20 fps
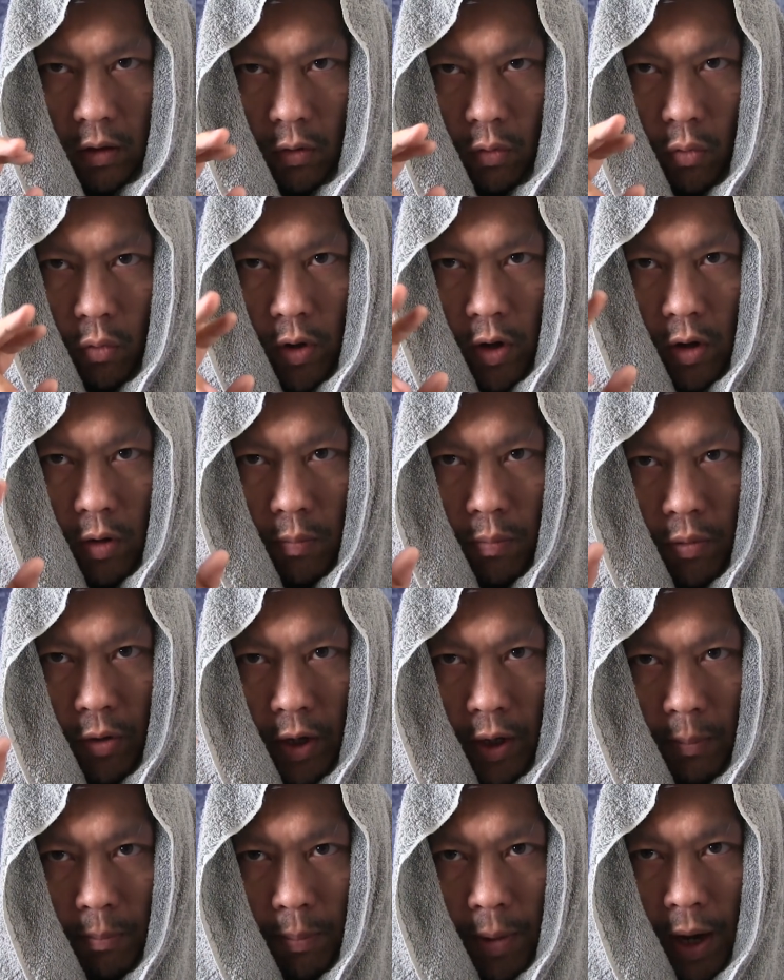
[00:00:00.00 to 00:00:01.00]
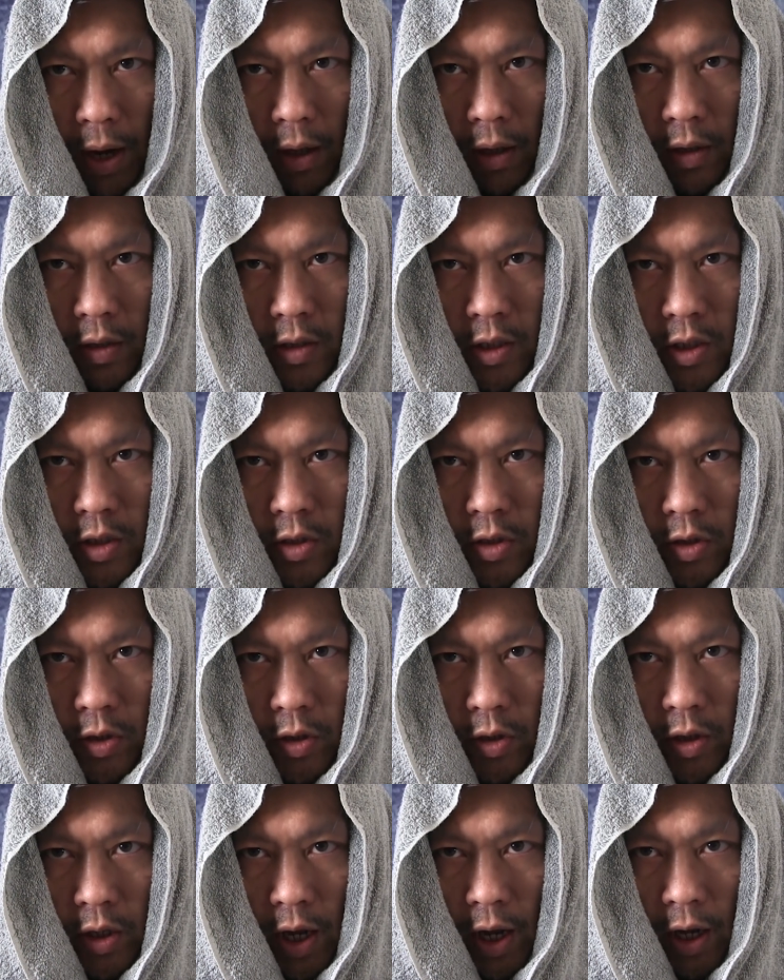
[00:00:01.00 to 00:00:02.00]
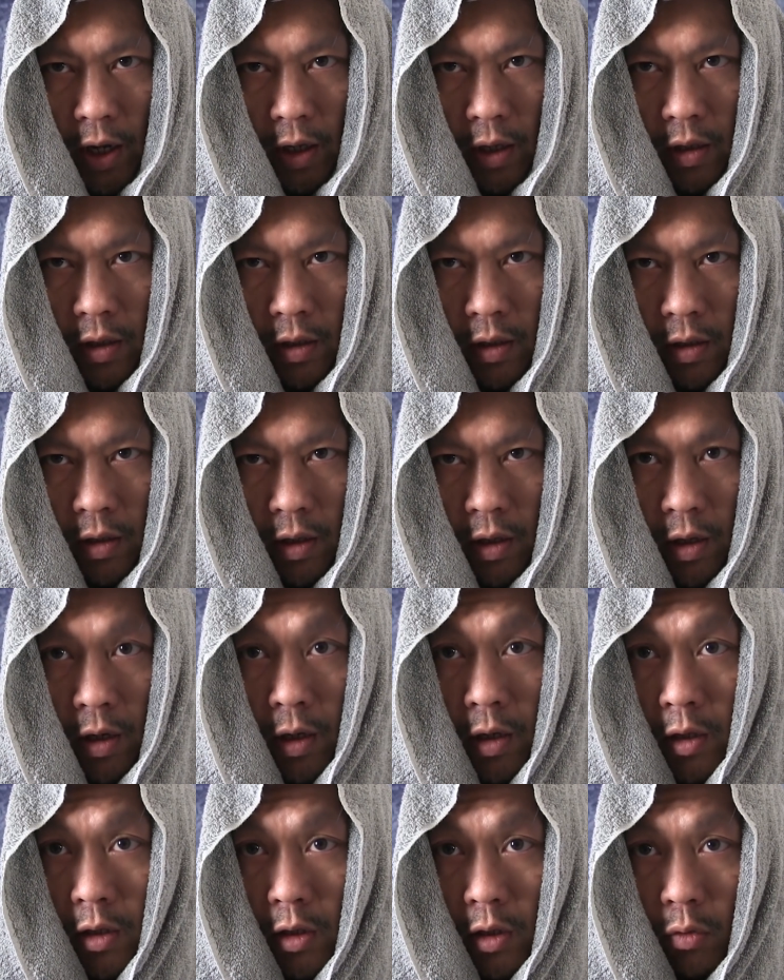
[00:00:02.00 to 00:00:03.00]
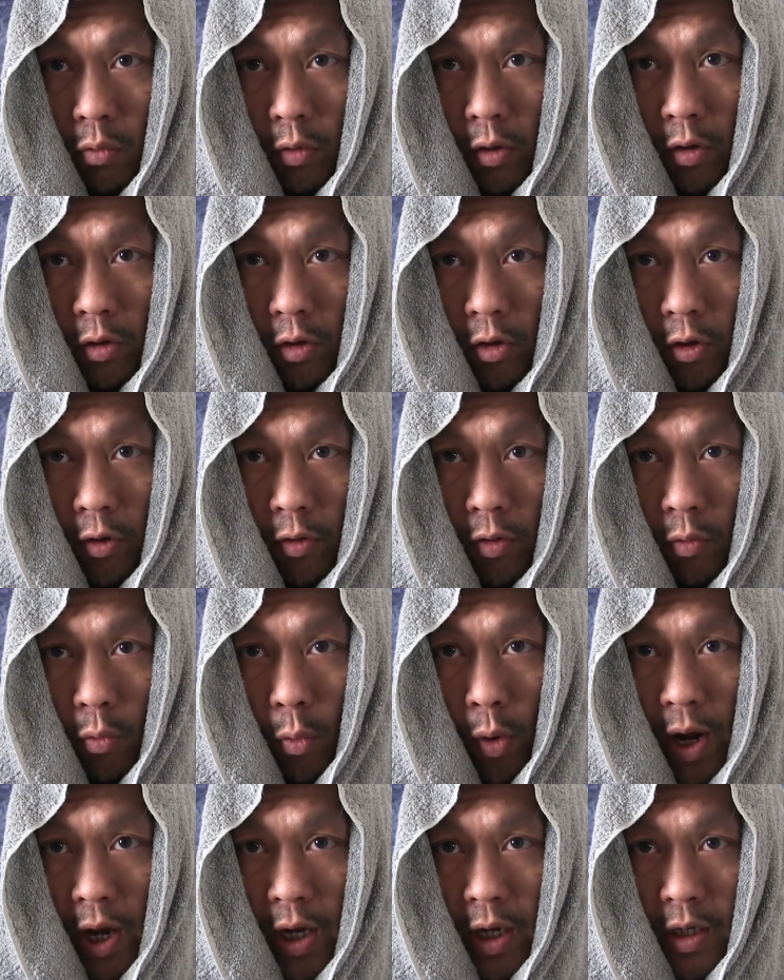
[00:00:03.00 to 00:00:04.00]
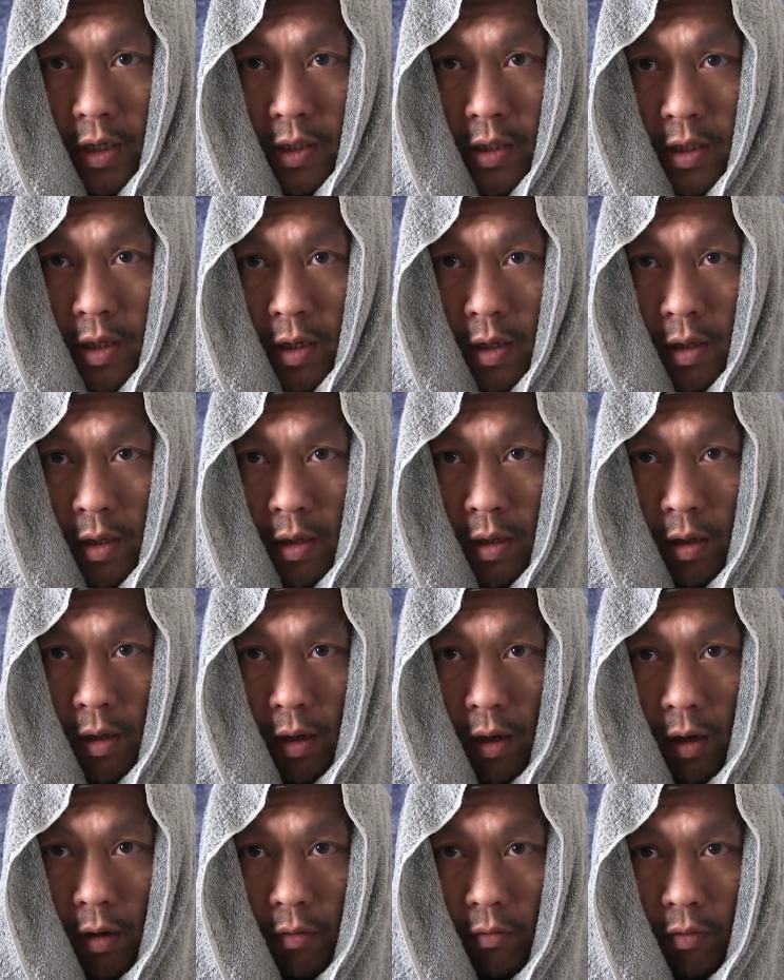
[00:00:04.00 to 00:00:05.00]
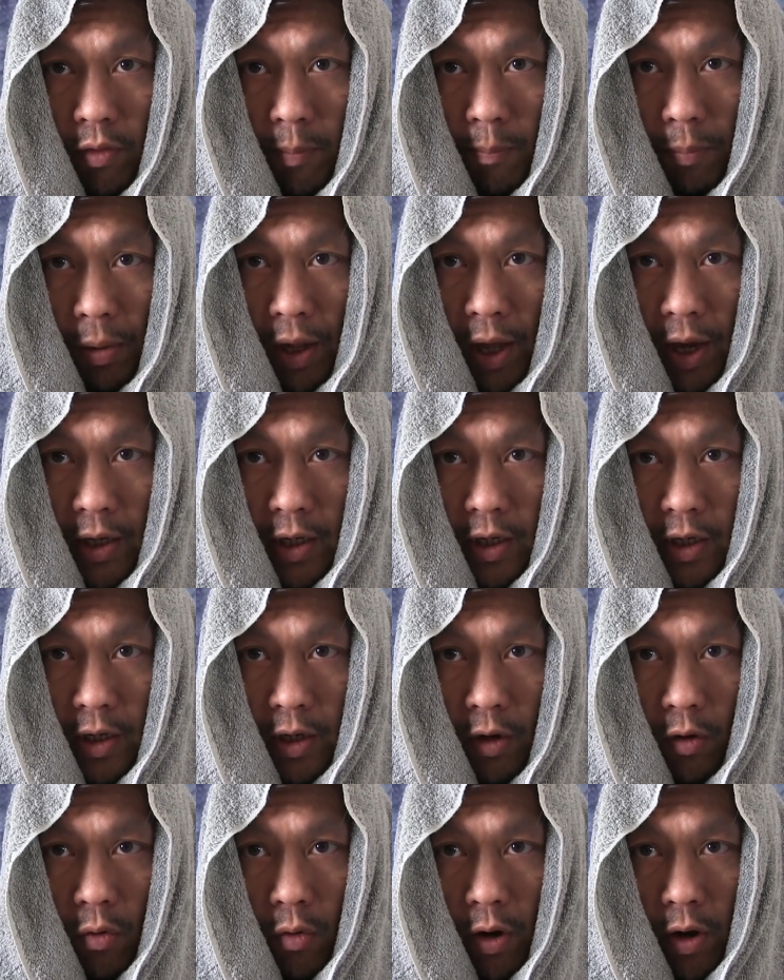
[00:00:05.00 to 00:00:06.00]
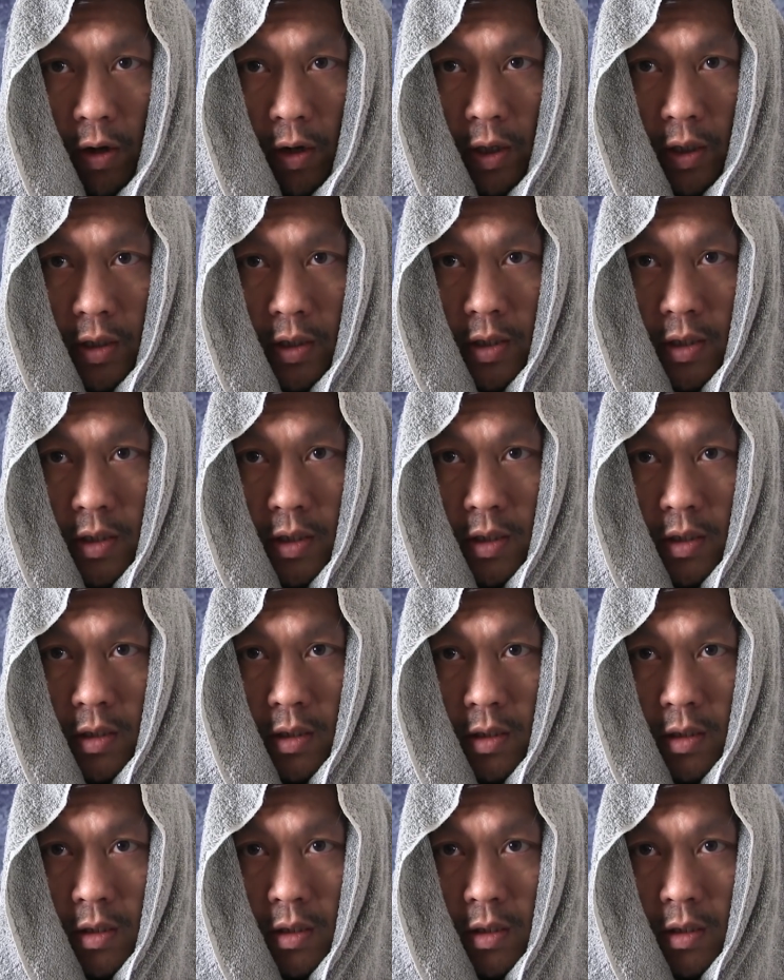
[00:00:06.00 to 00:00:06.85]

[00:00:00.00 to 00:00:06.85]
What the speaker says: You will bring balance to your tank. You will learn the ways of the Planted Aquarius.